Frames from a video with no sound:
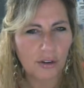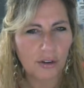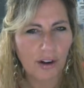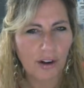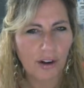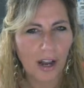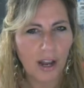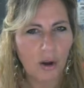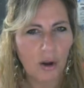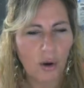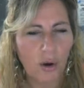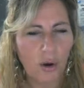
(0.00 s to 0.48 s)

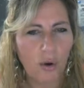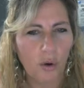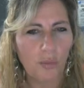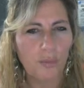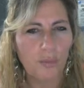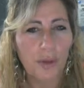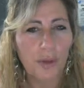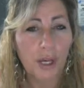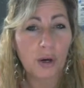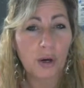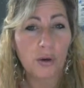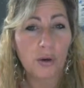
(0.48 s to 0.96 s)
grey or
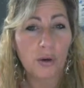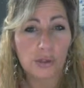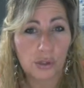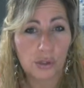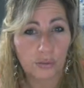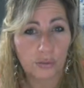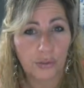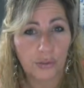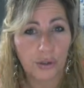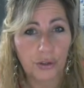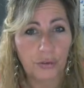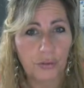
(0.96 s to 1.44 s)
because
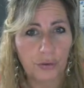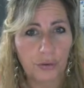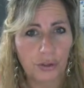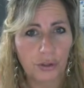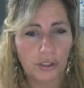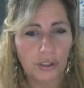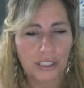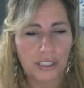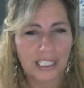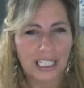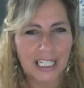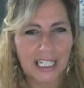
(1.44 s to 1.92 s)
of the
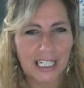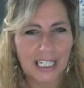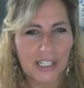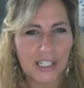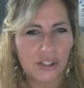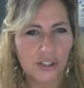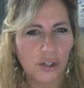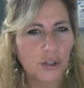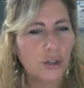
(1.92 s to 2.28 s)
font it is.